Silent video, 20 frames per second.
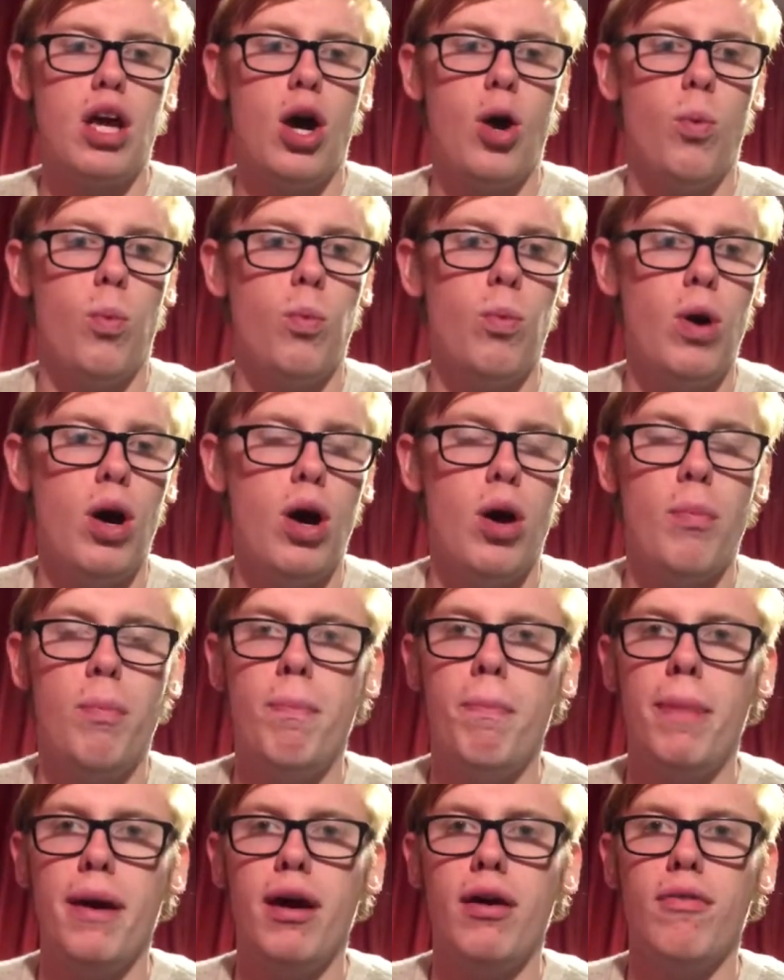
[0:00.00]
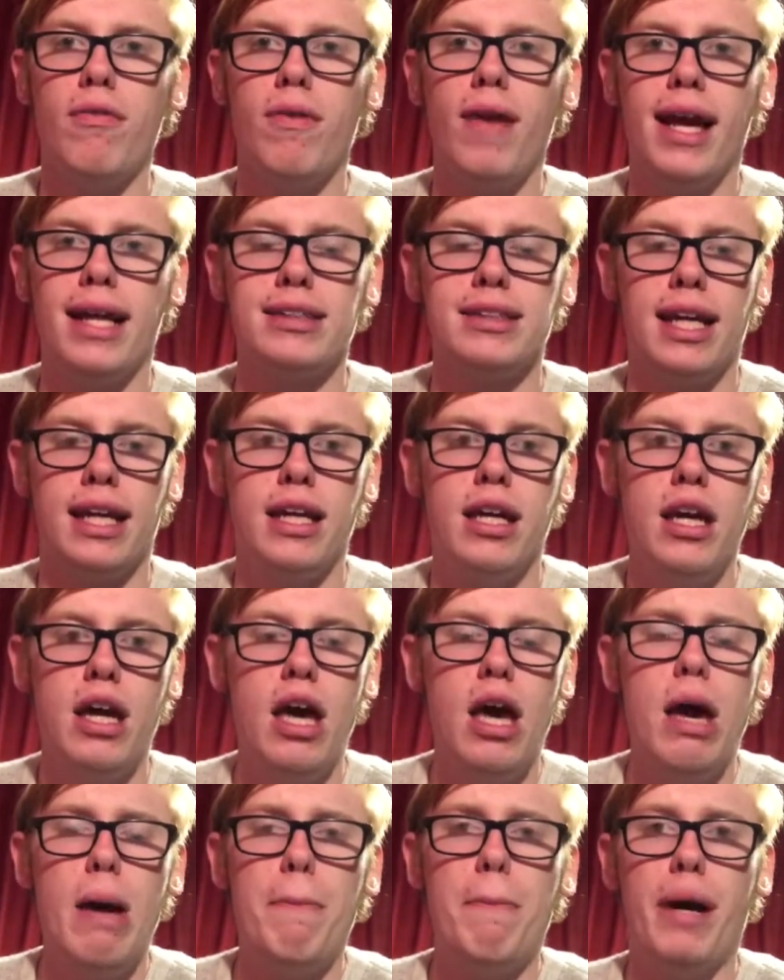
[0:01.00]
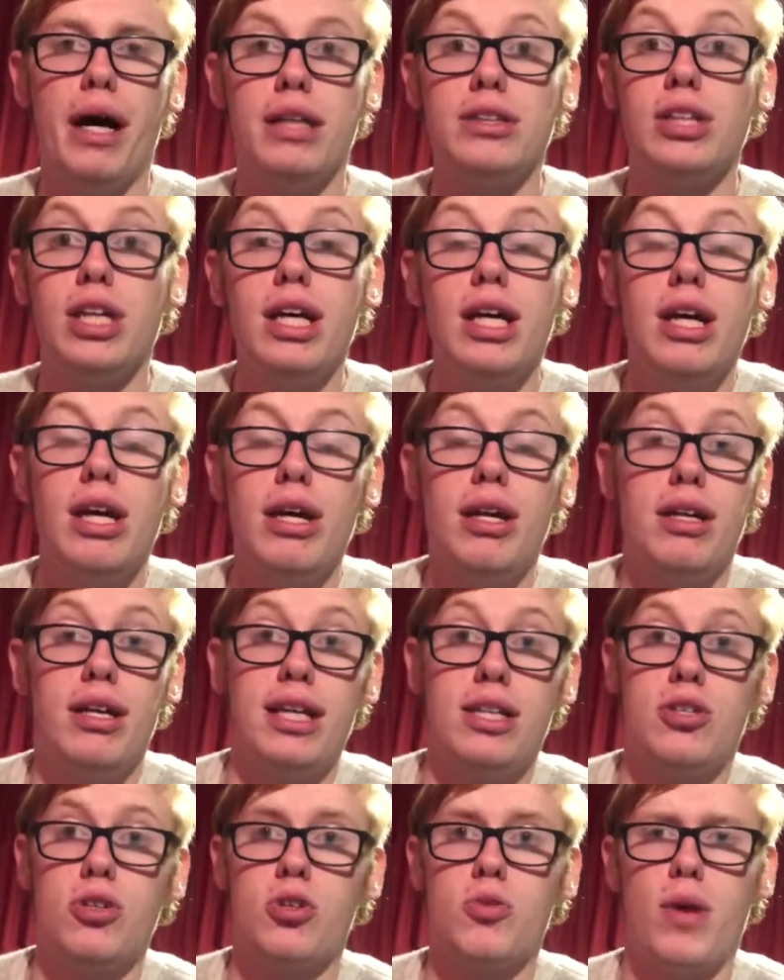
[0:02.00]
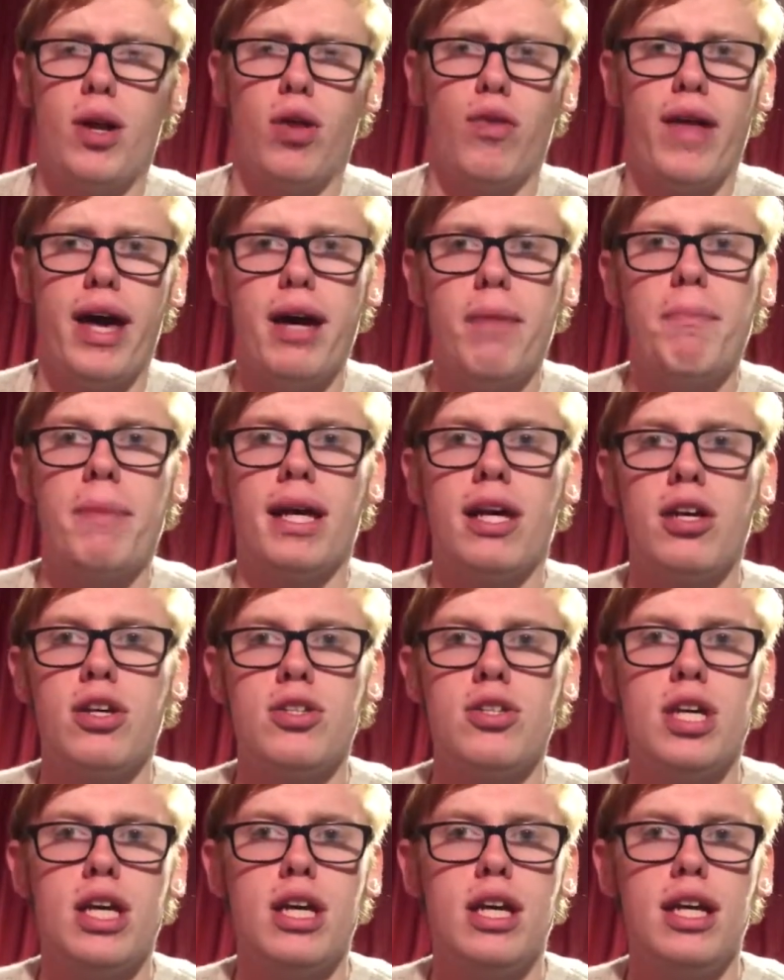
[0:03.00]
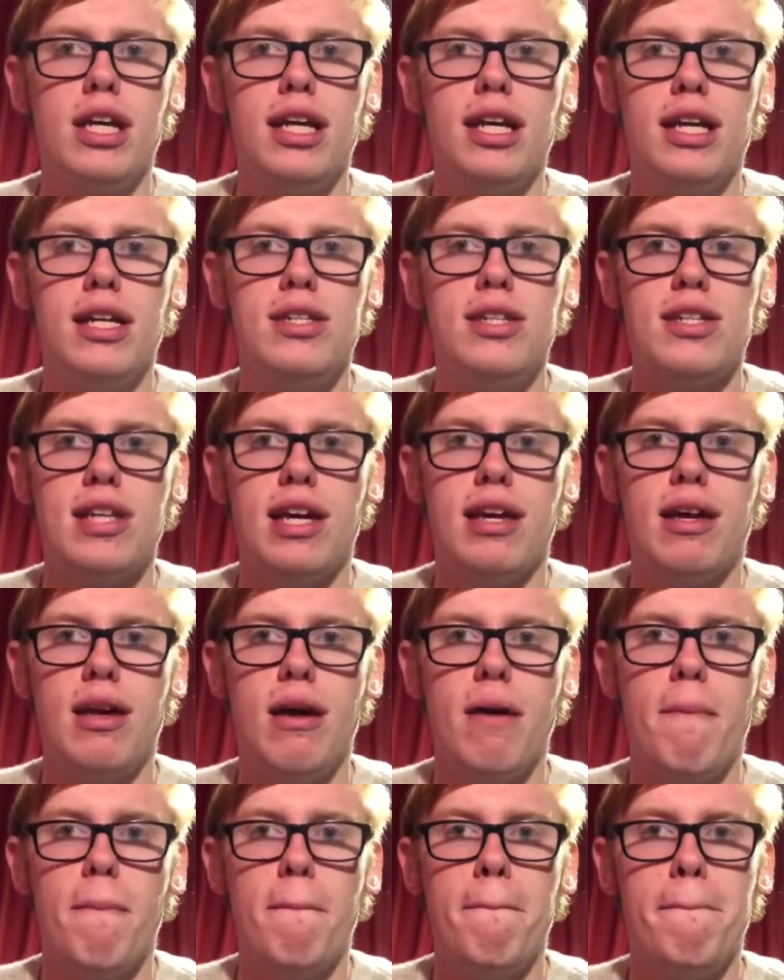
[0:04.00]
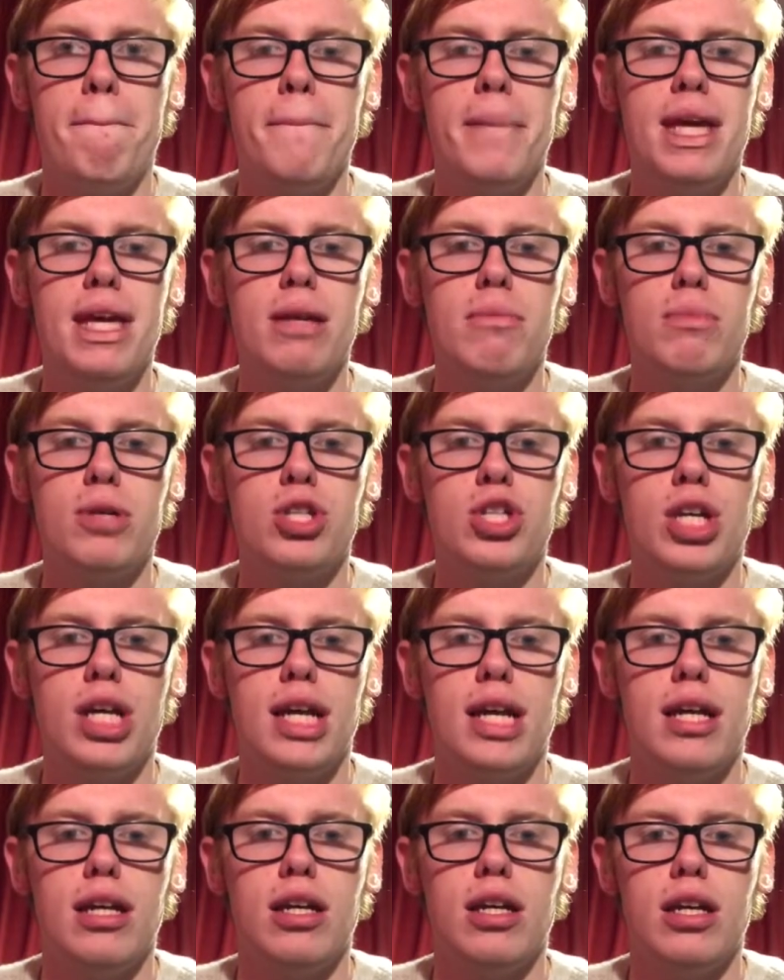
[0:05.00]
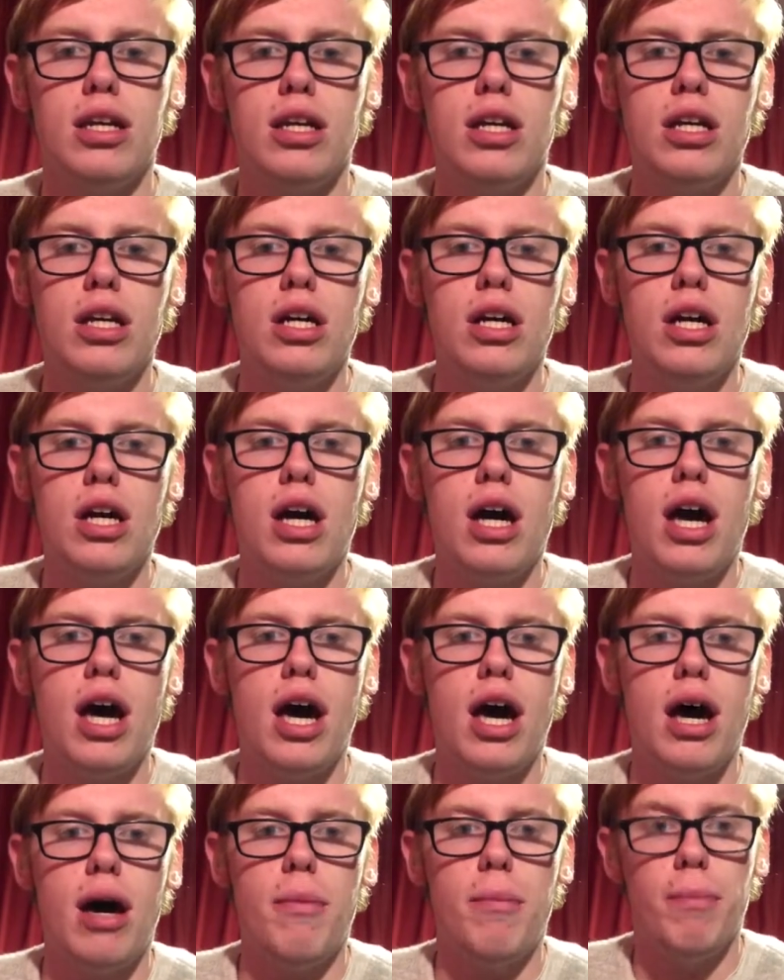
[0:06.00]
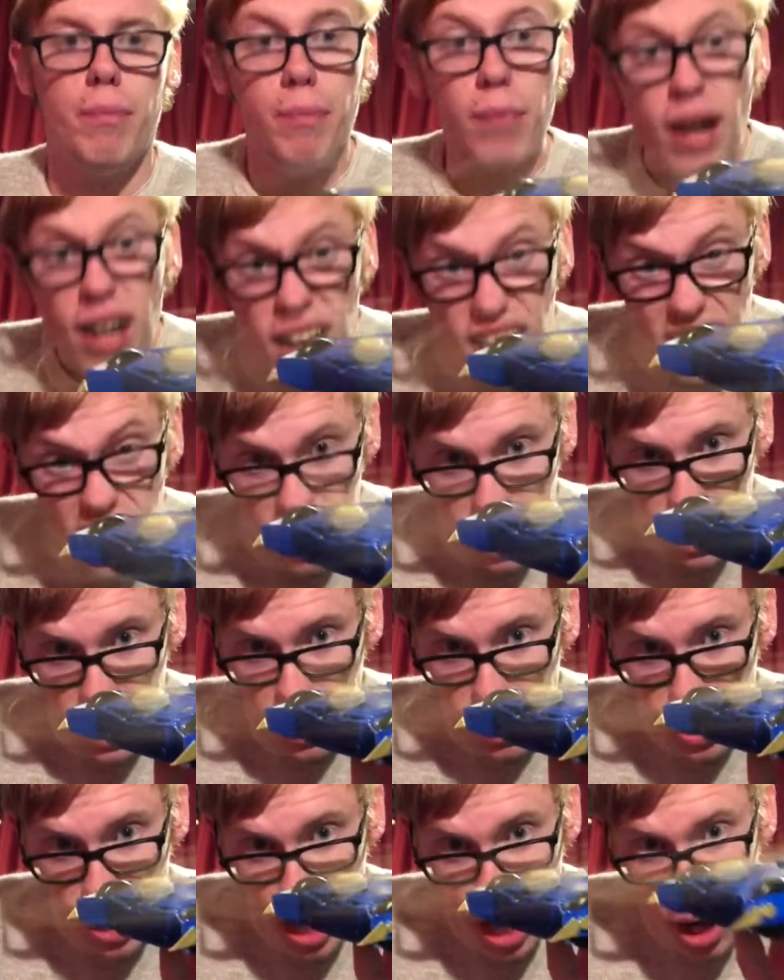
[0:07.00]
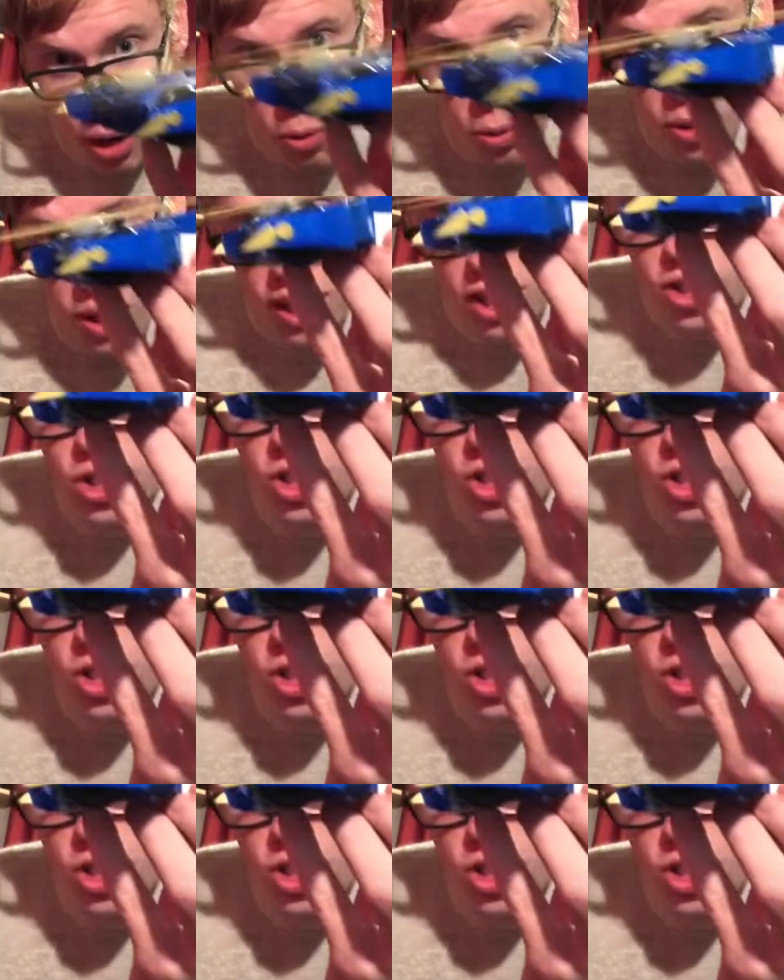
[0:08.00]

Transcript: a, a bit of Lexan. But let's not dwell on that because it is a mean machine. Um, it only